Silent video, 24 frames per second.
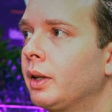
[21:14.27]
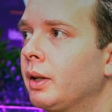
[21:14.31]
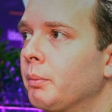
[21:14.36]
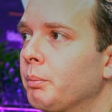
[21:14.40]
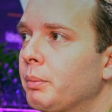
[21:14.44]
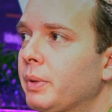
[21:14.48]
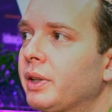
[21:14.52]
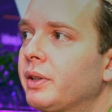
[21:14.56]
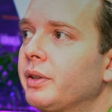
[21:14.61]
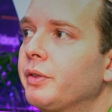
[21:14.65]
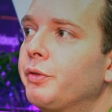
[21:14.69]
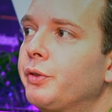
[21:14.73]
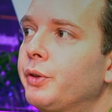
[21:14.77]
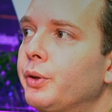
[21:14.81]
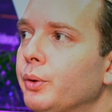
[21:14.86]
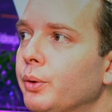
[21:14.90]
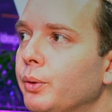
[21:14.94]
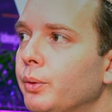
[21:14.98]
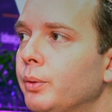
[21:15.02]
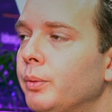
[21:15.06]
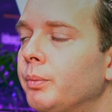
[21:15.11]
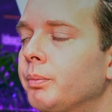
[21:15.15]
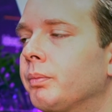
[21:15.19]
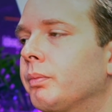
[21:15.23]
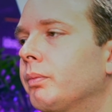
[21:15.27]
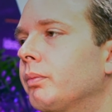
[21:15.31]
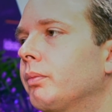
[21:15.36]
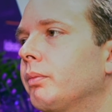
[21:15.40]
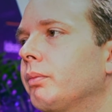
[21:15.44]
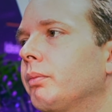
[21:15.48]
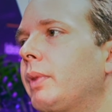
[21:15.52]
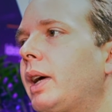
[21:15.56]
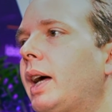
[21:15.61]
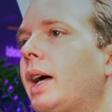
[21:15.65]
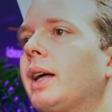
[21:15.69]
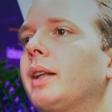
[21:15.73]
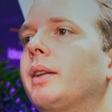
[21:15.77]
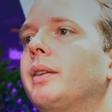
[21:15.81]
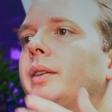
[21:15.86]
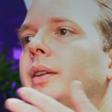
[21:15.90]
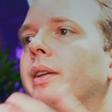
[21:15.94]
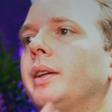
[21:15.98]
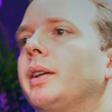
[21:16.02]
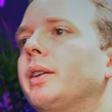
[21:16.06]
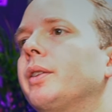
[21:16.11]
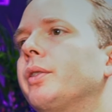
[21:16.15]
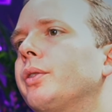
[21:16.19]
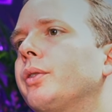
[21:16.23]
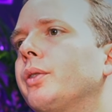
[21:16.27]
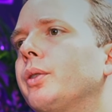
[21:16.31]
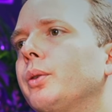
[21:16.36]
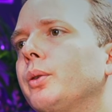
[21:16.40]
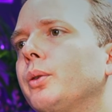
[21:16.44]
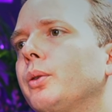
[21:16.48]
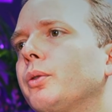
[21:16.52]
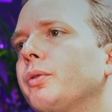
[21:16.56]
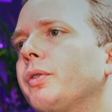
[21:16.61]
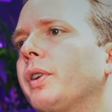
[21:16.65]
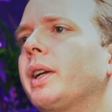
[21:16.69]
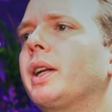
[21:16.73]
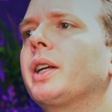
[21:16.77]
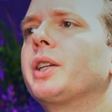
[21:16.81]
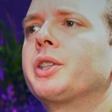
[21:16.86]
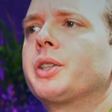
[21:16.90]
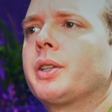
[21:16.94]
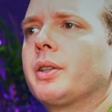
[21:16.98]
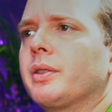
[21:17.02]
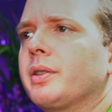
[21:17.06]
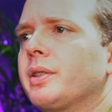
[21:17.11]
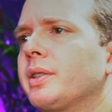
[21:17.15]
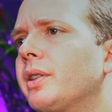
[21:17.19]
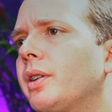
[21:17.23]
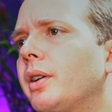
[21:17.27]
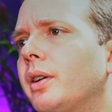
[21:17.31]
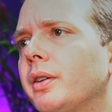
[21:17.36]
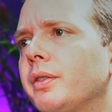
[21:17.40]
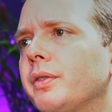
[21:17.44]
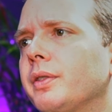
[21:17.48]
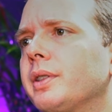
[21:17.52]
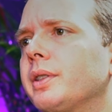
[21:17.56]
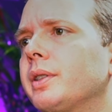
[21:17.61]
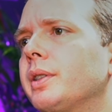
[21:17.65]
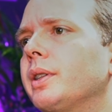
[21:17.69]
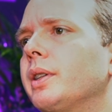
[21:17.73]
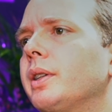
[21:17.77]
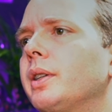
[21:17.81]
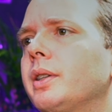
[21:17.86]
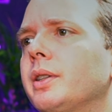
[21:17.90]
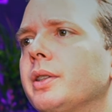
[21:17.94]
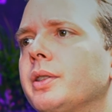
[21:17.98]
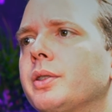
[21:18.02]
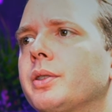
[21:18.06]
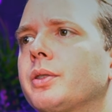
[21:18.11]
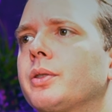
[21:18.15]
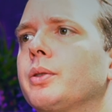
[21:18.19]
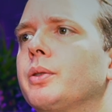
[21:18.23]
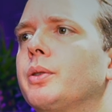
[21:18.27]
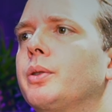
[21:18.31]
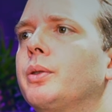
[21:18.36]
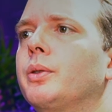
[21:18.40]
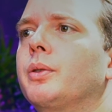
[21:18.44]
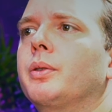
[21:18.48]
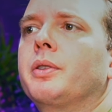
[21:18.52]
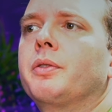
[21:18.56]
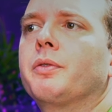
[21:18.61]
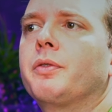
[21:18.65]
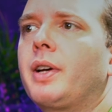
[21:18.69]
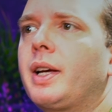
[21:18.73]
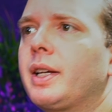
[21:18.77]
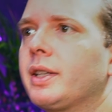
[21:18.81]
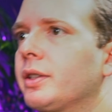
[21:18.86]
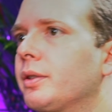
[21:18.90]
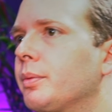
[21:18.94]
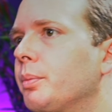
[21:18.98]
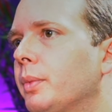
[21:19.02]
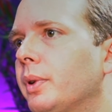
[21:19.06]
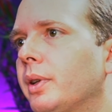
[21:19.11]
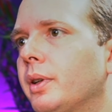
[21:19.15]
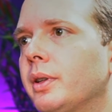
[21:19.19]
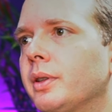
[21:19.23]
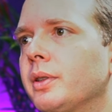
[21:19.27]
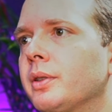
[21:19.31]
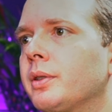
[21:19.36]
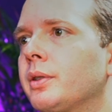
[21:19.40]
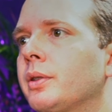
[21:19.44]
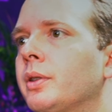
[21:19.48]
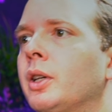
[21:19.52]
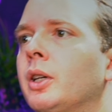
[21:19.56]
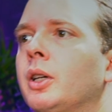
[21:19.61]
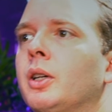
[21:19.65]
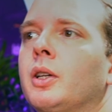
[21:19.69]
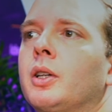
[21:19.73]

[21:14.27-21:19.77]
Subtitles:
but if you add this to financial services, to investments,